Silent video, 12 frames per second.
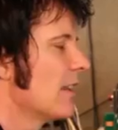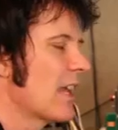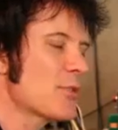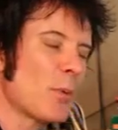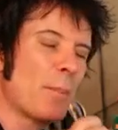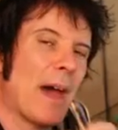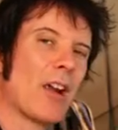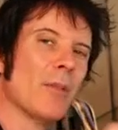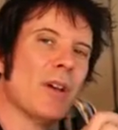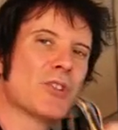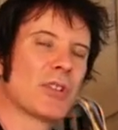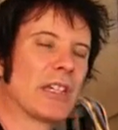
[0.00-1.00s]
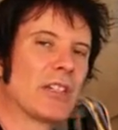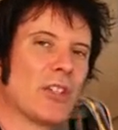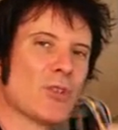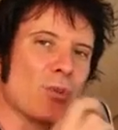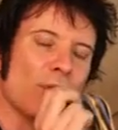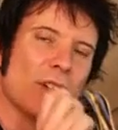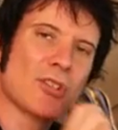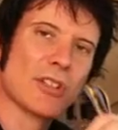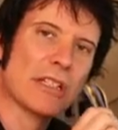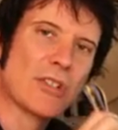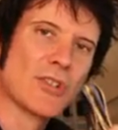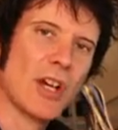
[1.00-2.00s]
that's what parametric EQs were
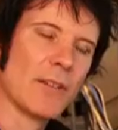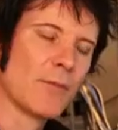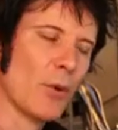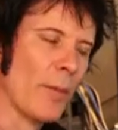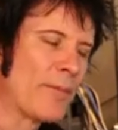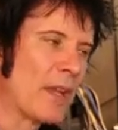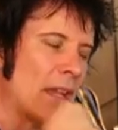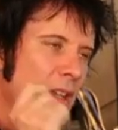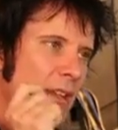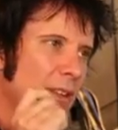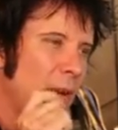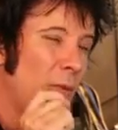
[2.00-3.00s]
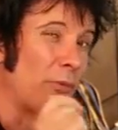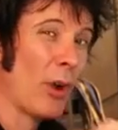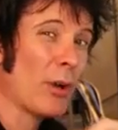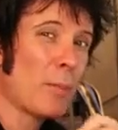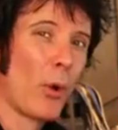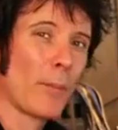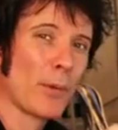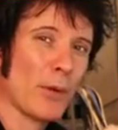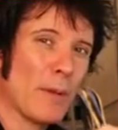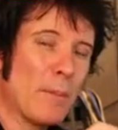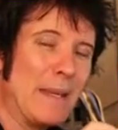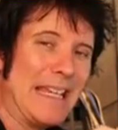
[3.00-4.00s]
initially designed for. They were very
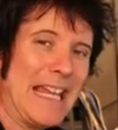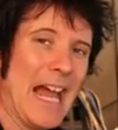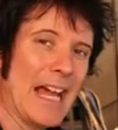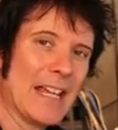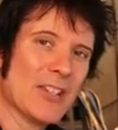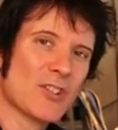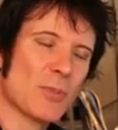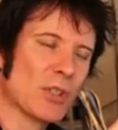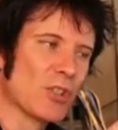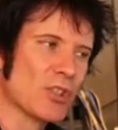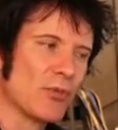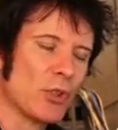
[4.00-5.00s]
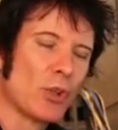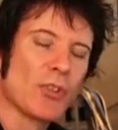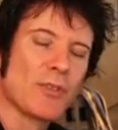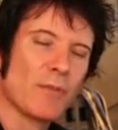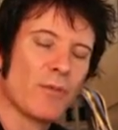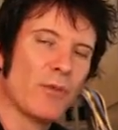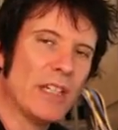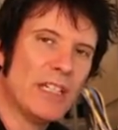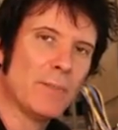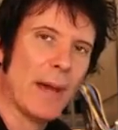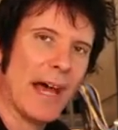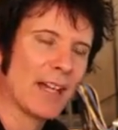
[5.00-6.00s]
popular in PAs because if you got some
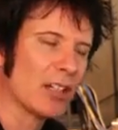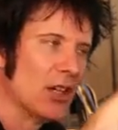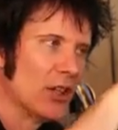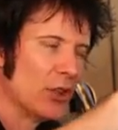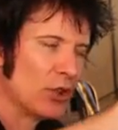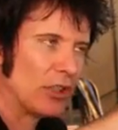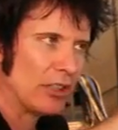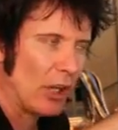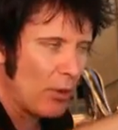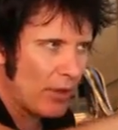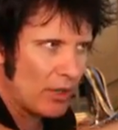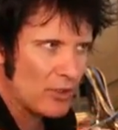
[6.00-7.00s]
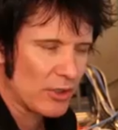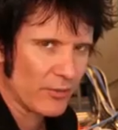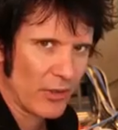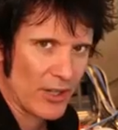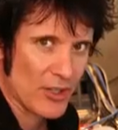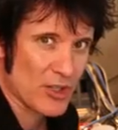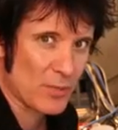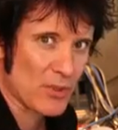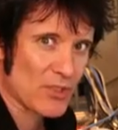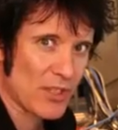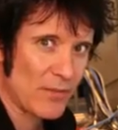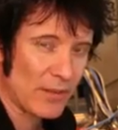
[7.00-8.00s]
feedback, you could go there and you could find the
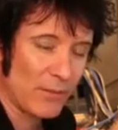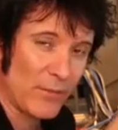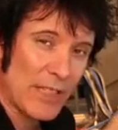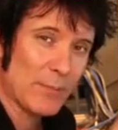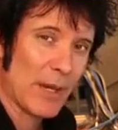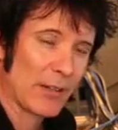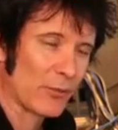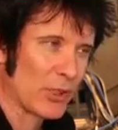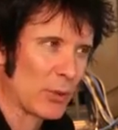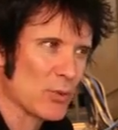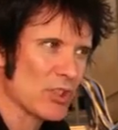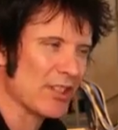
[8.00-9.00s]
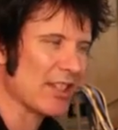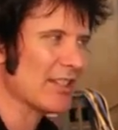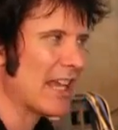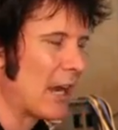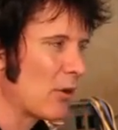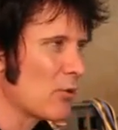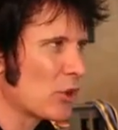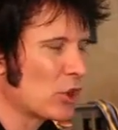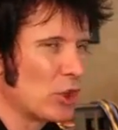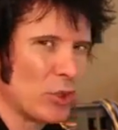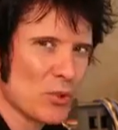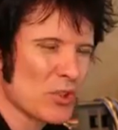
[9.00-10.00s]
specific feedback frequency, then narrow the
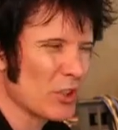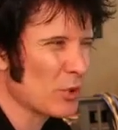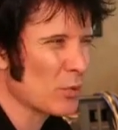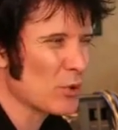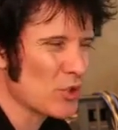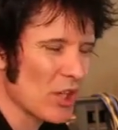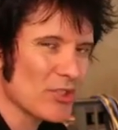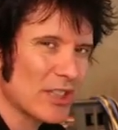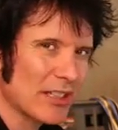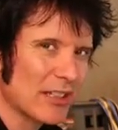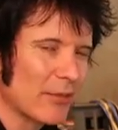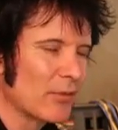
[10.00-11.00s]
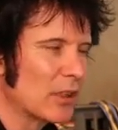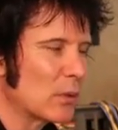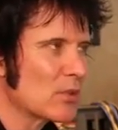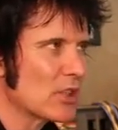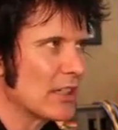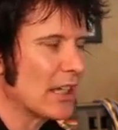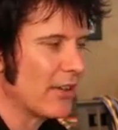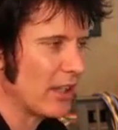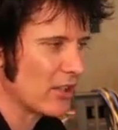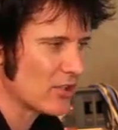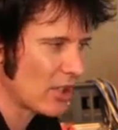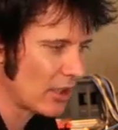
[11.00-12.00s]
Q so you were just getting that frequency and
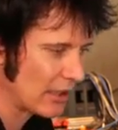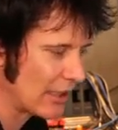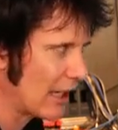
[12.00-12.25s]
then tuck it